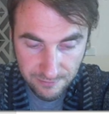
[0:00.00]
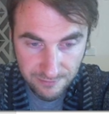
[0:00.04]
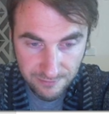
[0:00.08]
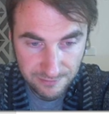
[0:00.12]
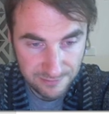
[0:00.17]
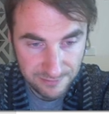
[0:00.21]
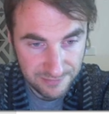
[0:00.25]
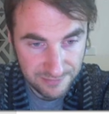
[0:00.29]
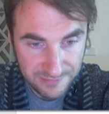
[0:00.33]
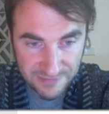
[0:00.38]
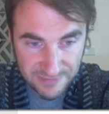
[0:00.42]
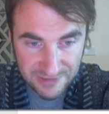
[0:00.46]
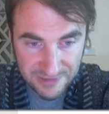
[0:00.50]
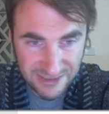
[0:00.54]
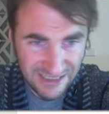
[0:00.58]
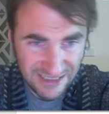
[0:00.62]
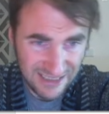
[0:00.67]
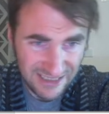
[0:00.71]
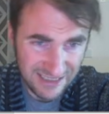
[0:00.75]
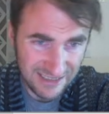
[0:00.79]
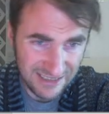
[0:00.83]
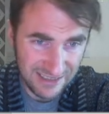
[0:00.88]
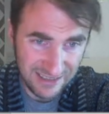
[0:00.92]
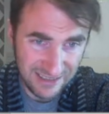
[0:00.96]
And this,
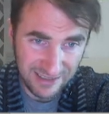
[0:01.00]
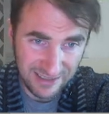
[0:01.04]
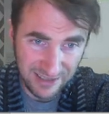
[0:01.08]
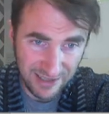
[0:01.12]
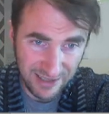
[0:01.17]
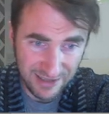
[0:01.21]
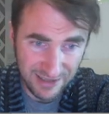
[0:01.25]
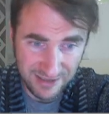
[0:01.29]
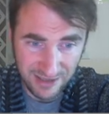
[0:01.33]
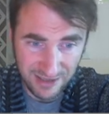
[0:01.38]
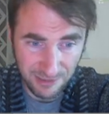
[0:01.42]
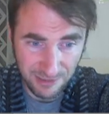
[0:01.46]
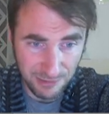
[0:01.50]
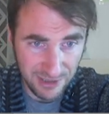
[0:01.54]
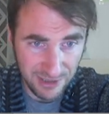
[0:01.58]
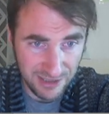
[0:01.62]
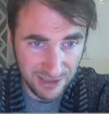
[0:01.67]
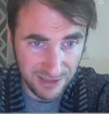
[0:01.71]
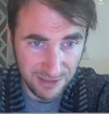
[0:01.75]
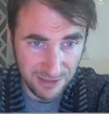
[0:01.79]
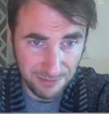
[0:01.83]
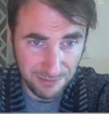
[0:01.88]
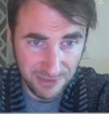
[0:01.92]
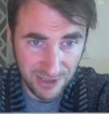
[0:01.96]
the ending will end
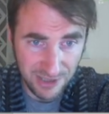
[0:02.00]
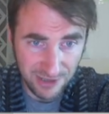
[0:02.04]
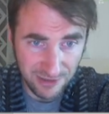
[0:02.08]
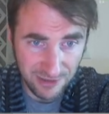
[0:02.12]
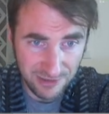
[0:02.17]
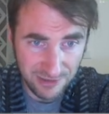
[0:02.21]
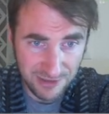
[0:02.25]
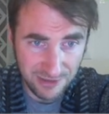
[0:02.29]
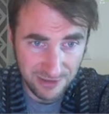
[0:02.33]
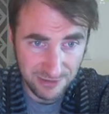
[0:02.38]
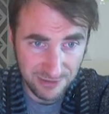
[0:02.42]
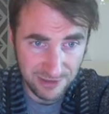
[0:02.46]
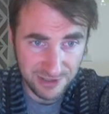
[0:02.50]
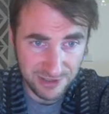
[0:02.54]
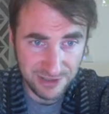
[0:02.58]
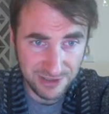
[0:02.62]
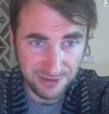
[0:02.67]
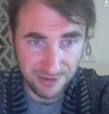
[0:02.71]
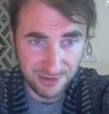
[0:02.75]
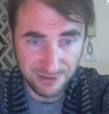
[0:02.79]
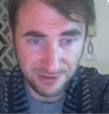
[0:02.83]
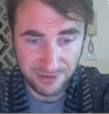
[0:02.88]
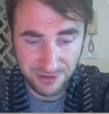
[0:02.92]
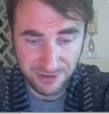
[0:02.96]
up being also just
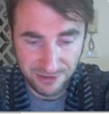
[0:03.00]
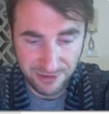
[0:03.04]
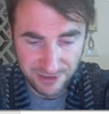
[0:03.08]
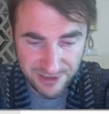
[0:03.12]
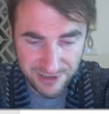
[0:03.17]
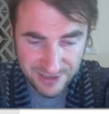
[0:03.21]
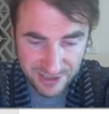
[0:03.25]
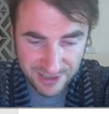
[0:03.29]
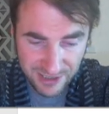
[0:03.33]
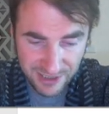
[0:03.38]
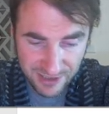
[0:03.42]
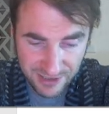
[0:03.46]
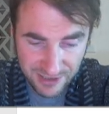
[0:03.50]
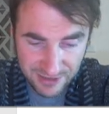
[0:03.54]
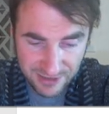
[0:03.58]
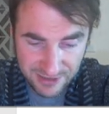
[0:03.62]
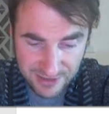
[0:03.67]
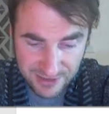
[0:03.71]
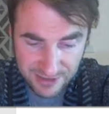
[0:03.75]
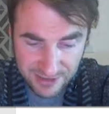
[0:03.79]
around 30 seconds.